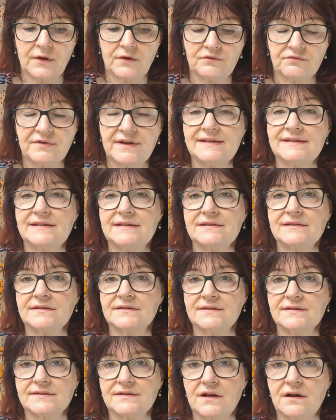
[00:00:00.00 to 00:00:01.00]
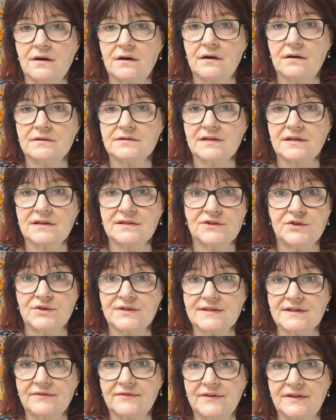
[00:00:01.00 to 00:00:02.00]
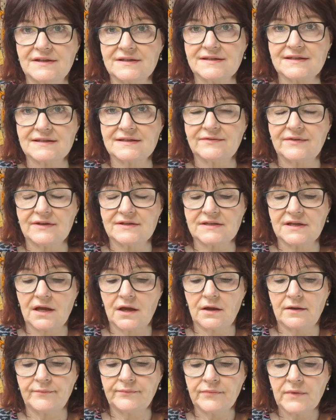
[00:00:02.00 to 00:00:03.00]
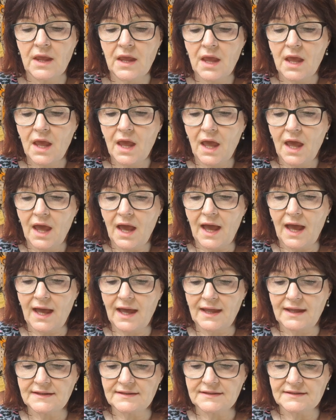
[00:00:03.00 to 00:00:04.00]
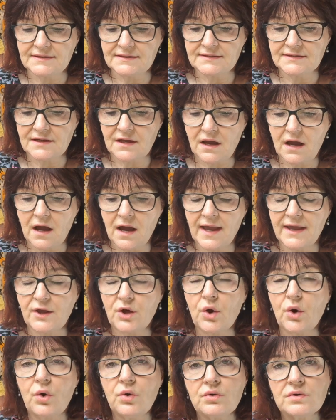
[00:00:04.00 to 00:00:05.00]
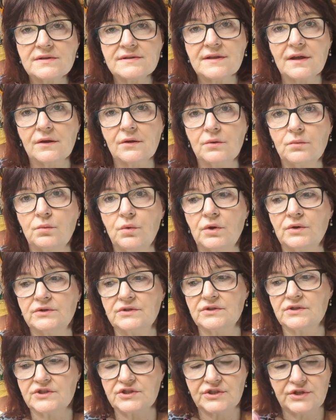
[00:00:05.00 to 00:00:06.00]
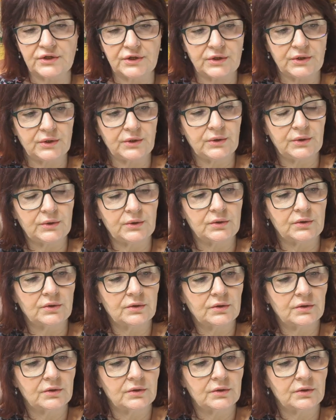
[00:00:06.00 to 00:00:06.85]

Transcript: ready to start as soon as I finish this video. And I also want to